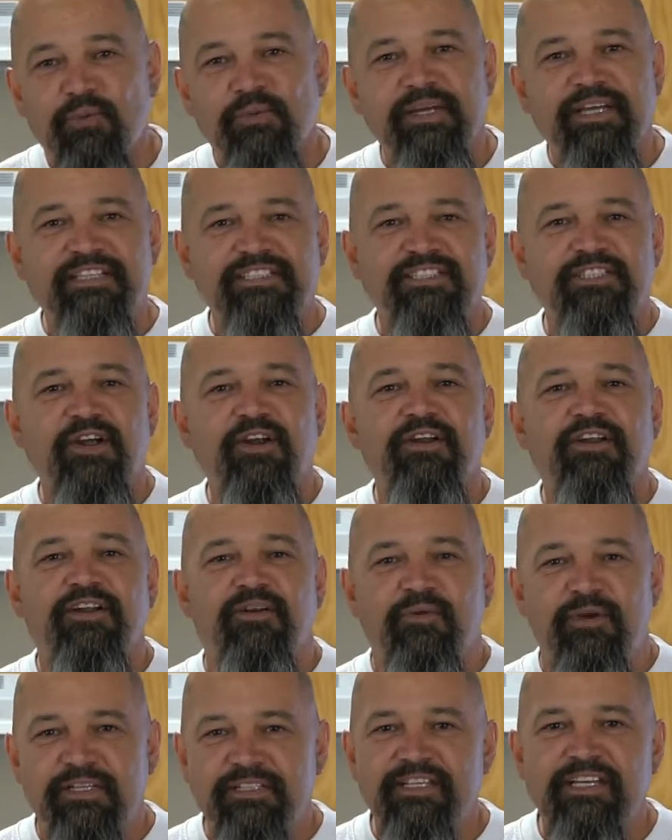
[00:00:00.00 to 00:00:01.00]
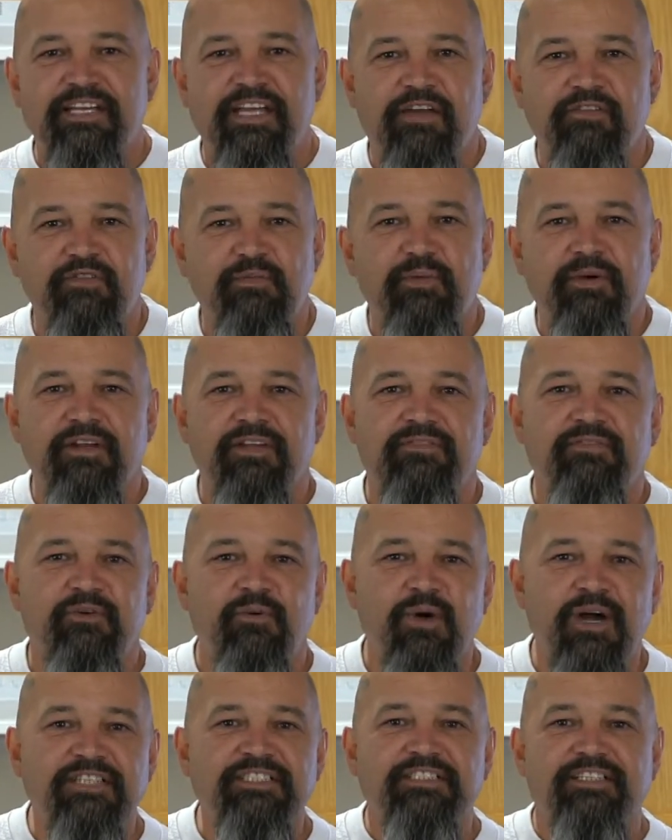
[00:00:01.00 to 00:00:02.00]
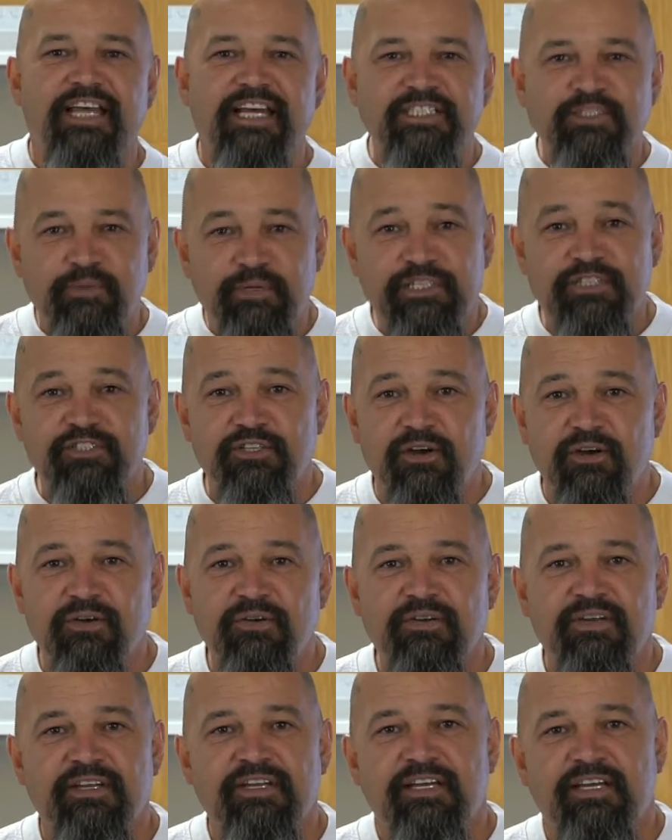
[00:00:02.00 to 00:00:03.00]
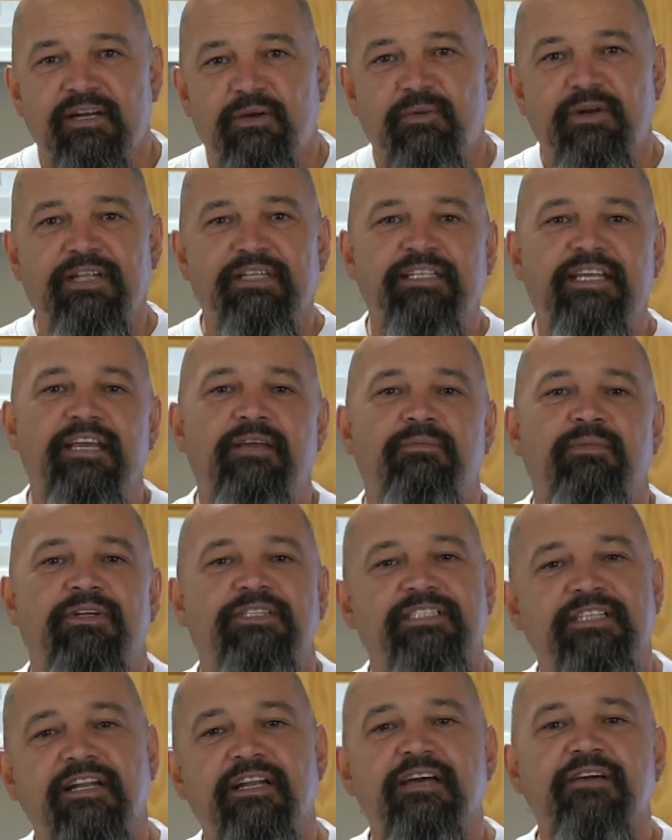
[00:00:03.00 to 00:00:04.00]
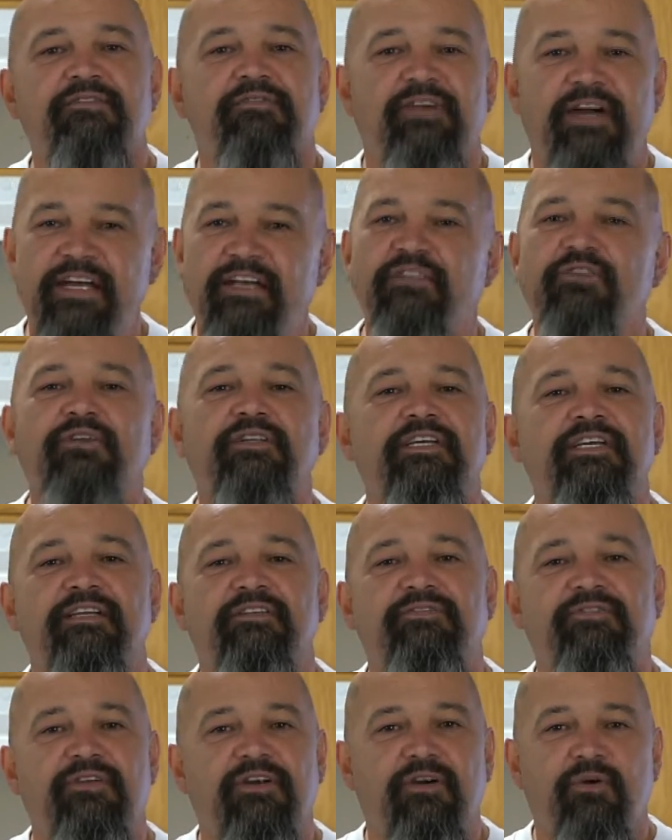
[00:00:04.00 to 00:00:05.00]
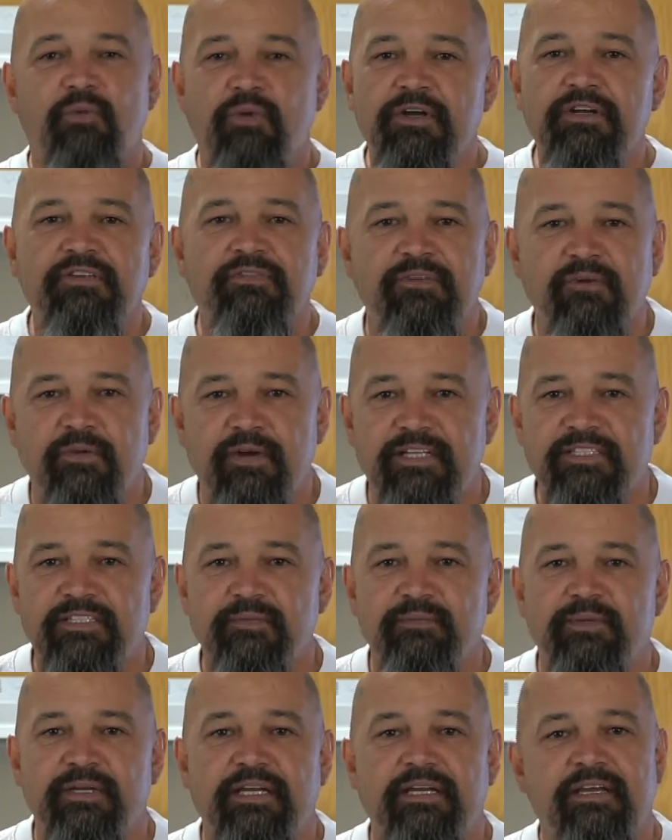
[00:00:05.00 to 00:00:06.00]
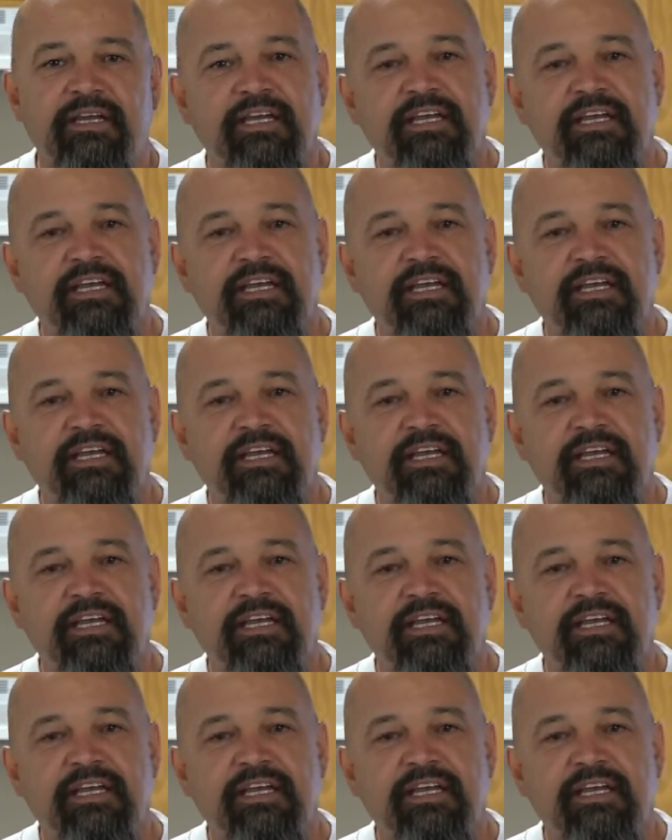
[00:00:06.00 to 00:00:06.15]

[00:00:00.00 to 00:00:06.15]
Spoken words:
we get started, I want to thank everybody for watching last week's show, and I want to thank Marcela Valladolid for her wonderful recipe.